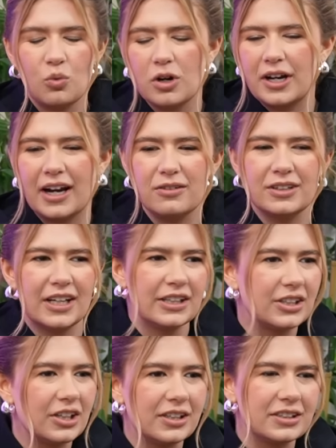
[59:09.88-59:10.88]
And, like, work out when I
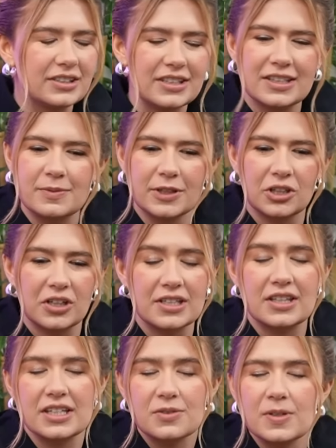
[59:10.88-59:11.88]
could. 'Cause it's been
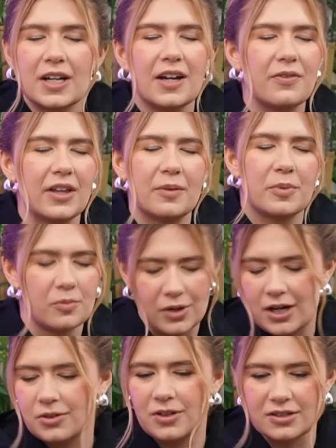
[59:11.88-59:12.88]
crazy. This week I've like been
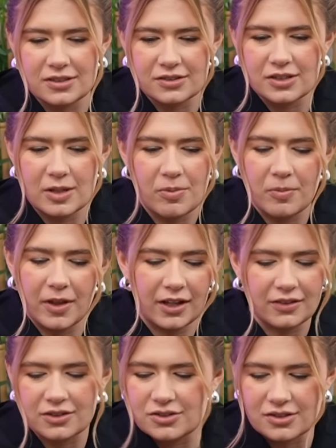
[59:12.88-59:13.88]
prioritizing sleep. I'm
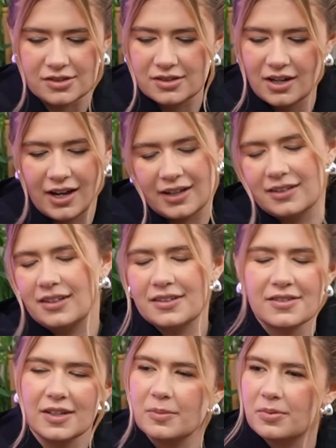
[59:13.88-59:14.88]
like, I
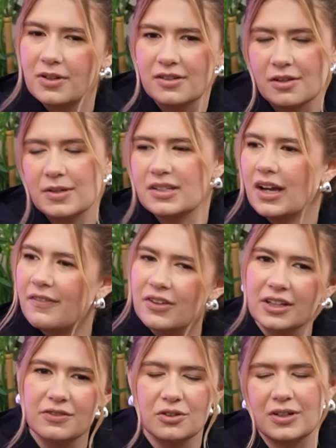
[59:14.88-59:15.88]
need sleep because I was like, I
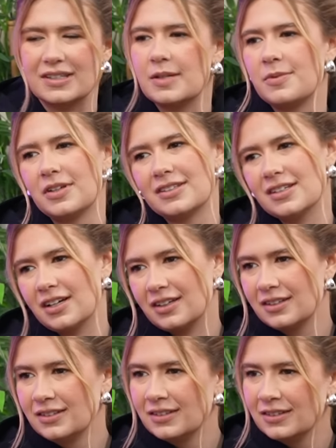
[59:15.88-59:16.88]
feel like if you don't get sleep, you get sick.